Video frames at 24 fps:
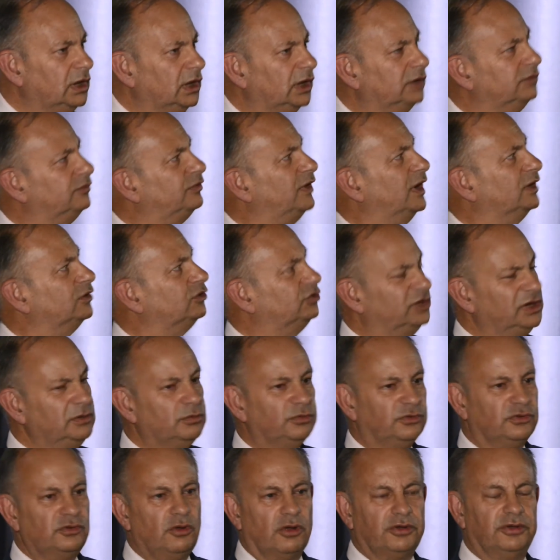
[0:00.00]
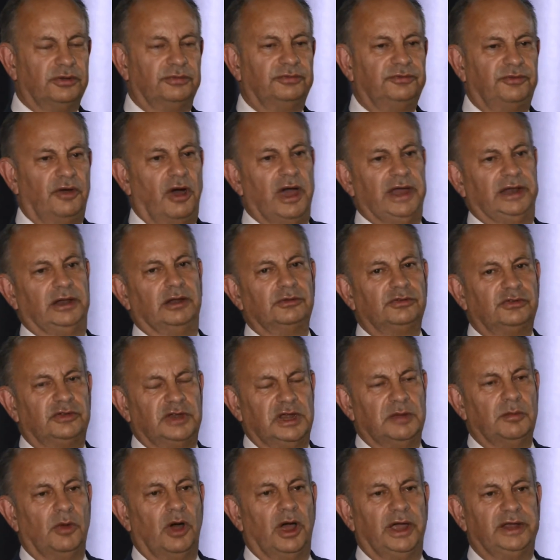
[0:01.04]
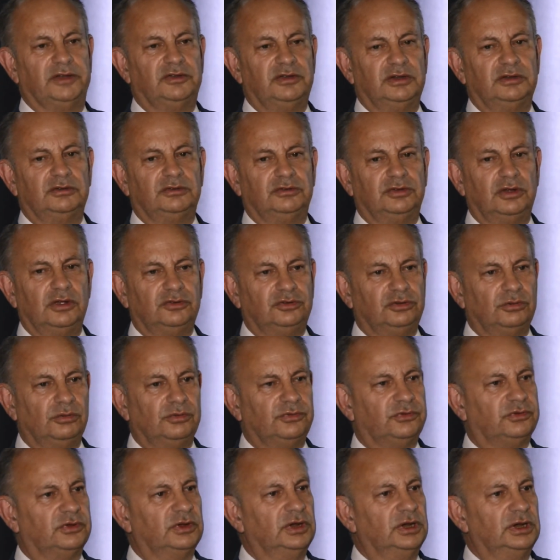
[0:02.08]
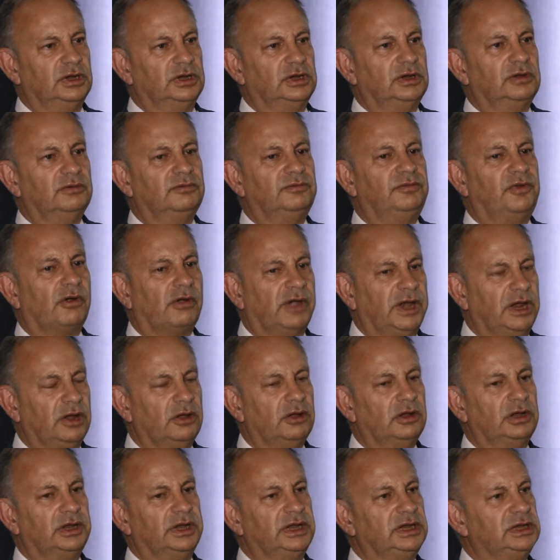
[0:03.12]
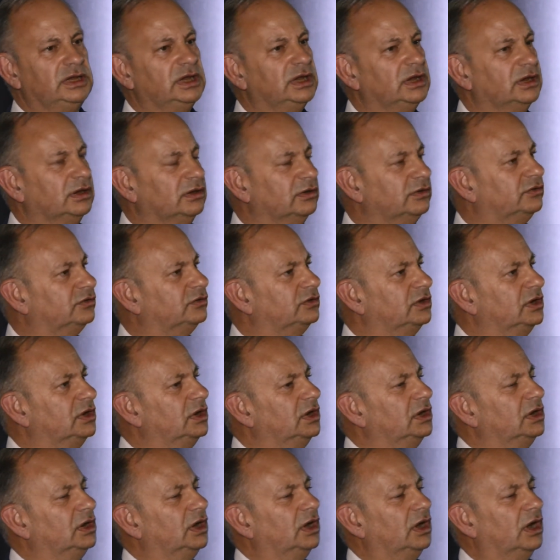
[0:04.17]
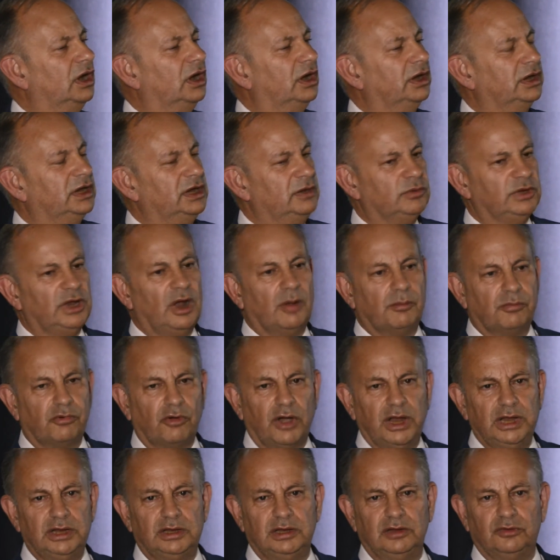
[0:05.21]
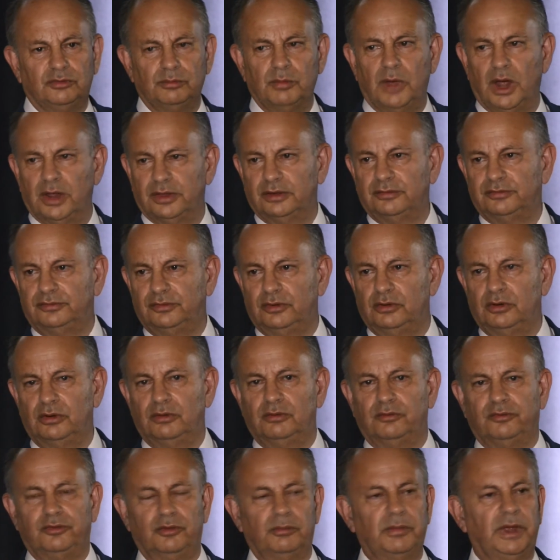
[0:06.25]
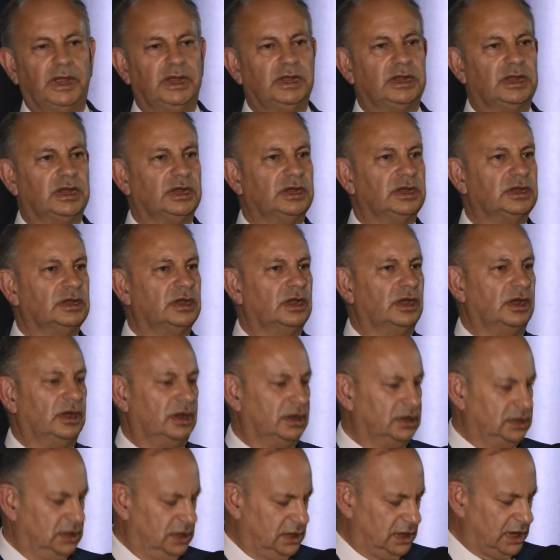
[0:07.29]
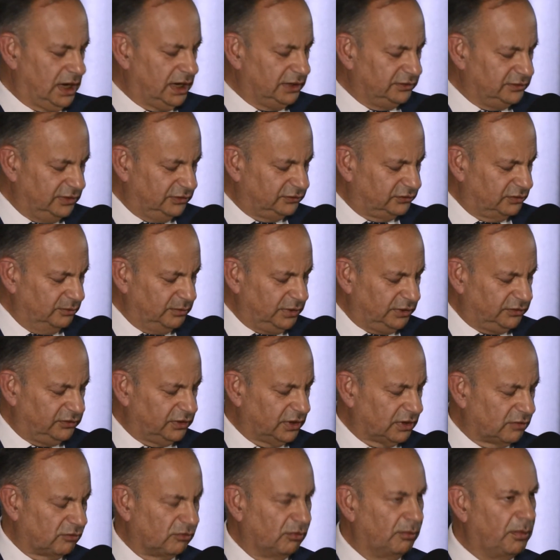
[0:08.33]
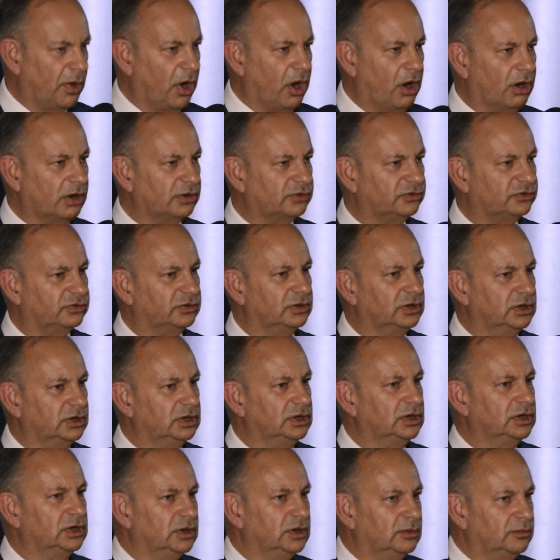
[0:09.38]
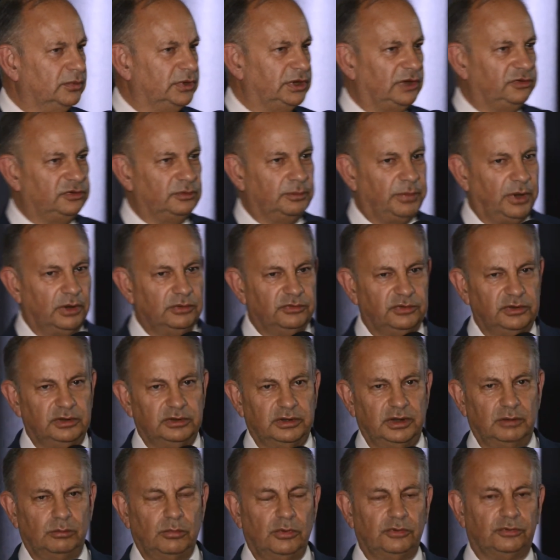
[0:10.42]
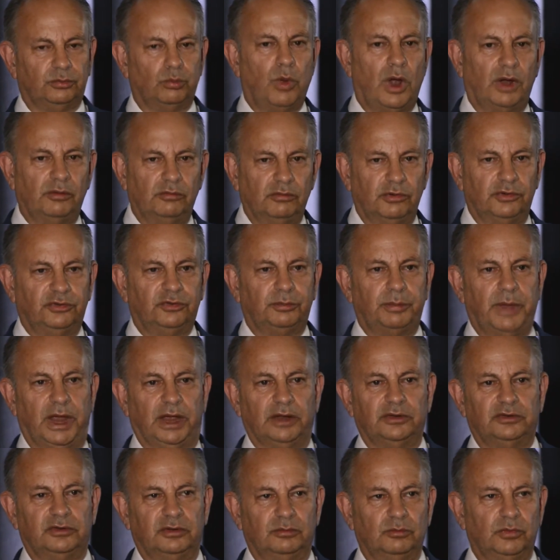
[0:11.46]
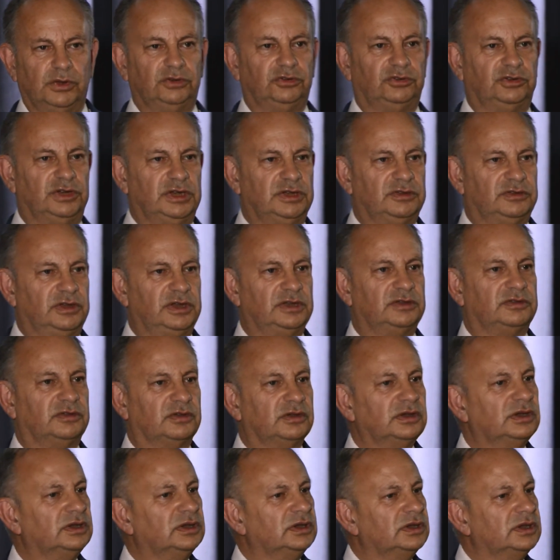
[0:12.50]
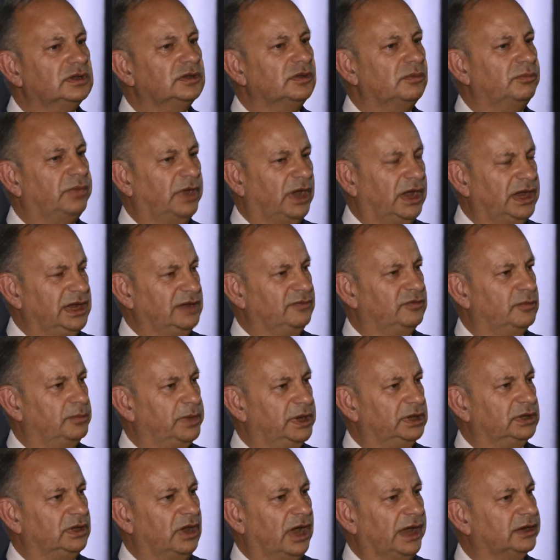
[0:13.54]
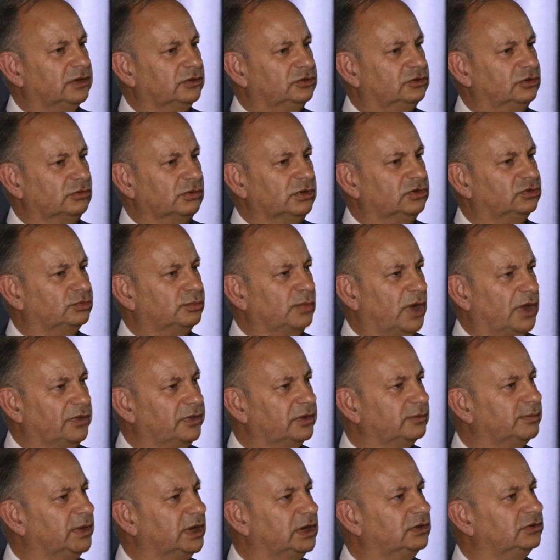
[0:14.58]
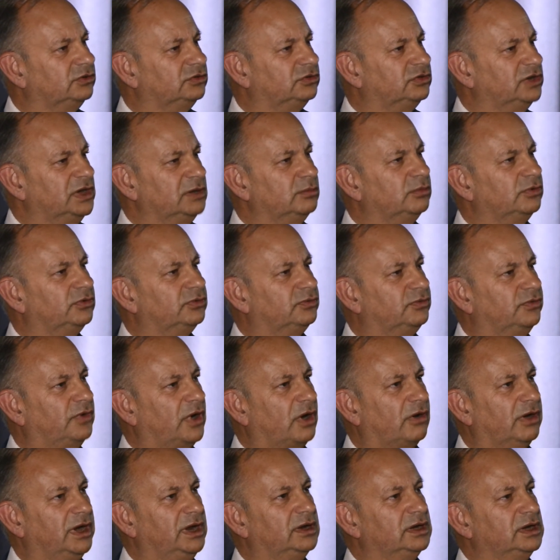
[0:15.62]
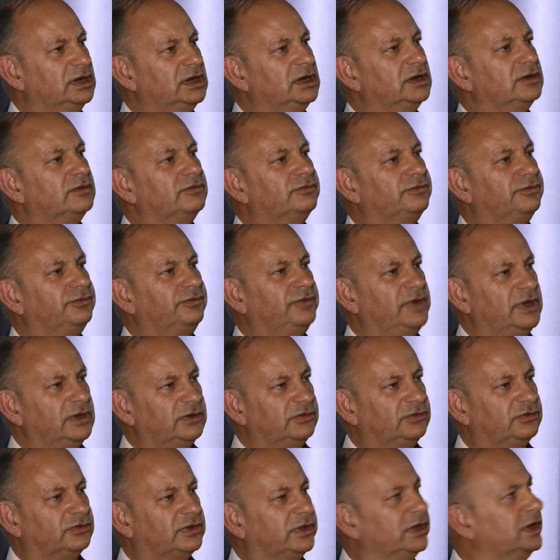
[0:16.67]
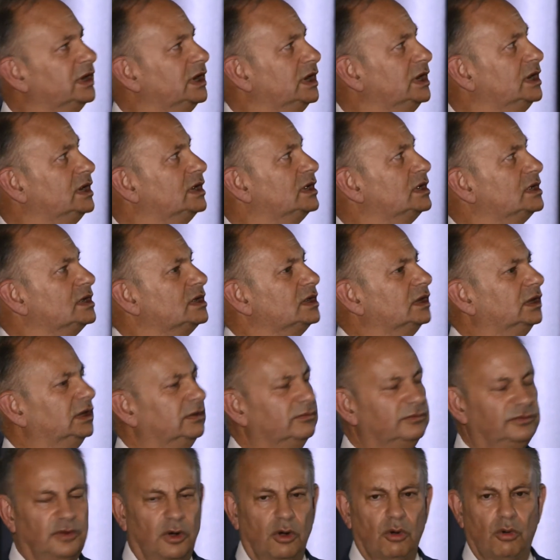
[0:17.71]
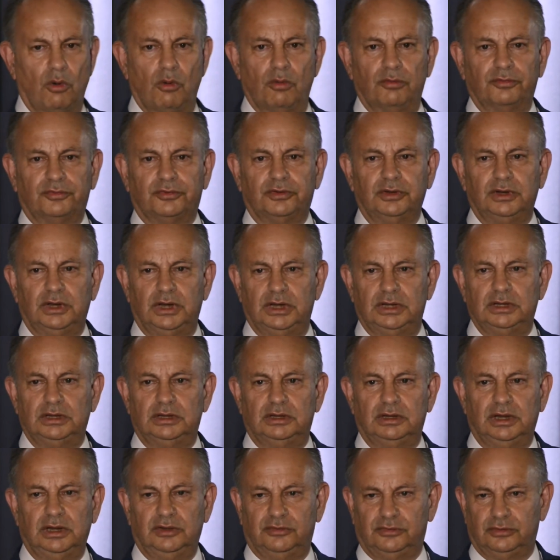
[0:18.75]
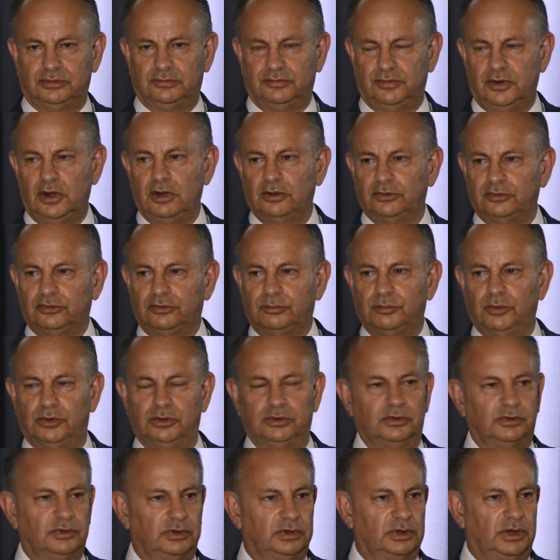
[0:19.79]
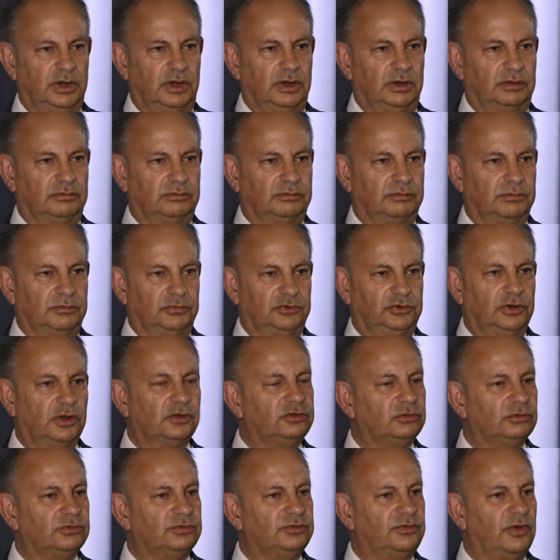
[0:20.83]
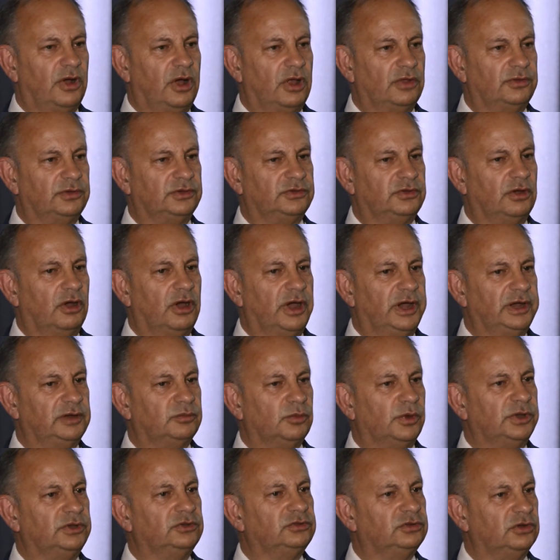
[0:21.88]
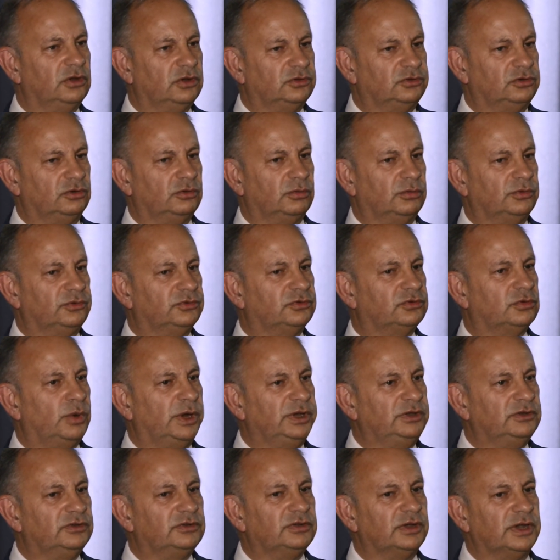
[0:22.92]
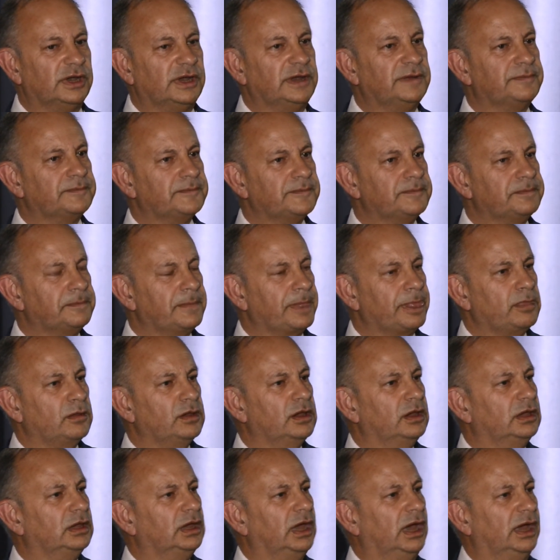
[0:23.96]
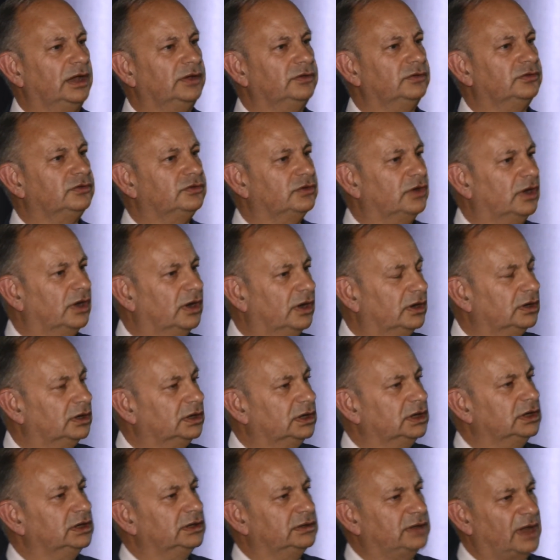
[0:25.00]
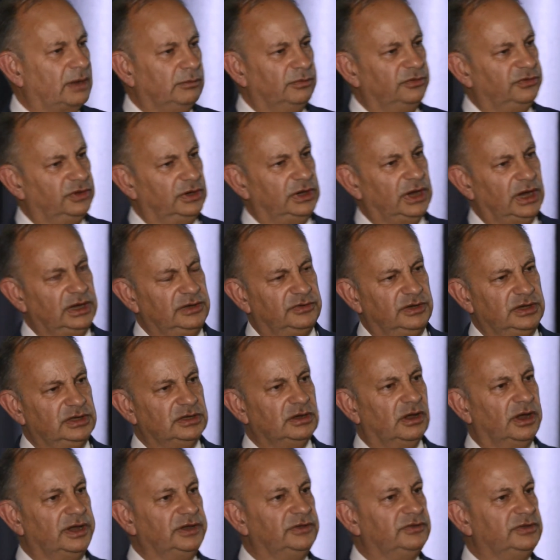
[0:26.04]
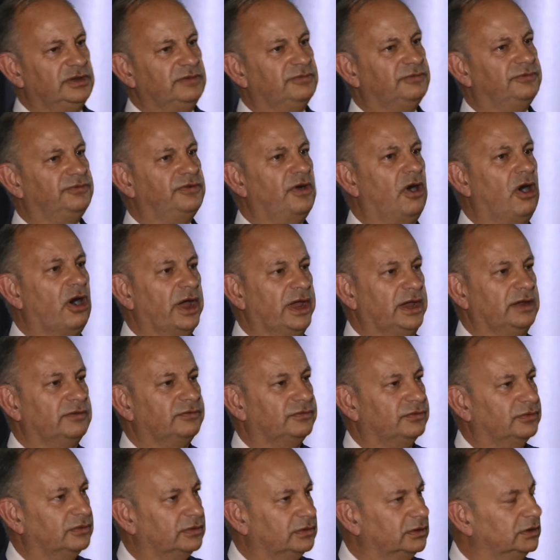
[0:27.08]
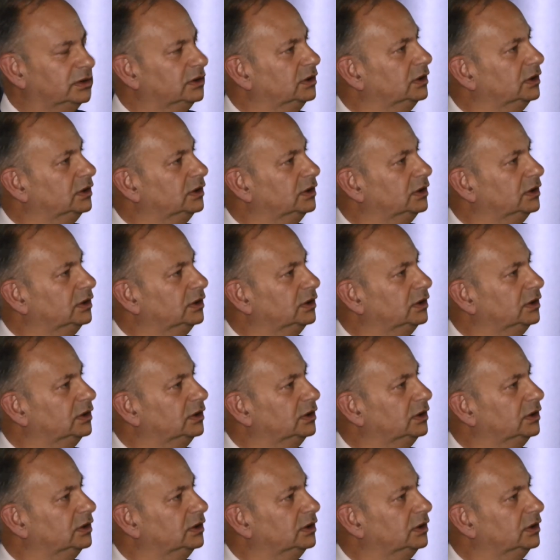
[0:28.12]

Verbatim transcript: in fact, she was not a Philo Semite. In Churchill's very early years, uh, he would upbraid his mother for, for making uh, anti Semitic remarks. But I suppose that there was one respect in which she did behave a bit like a Jewish mother because she was very fiercely involved in his advancement. Uh, Churchill's father died when Churchill was 20, and uh, that was in 1895.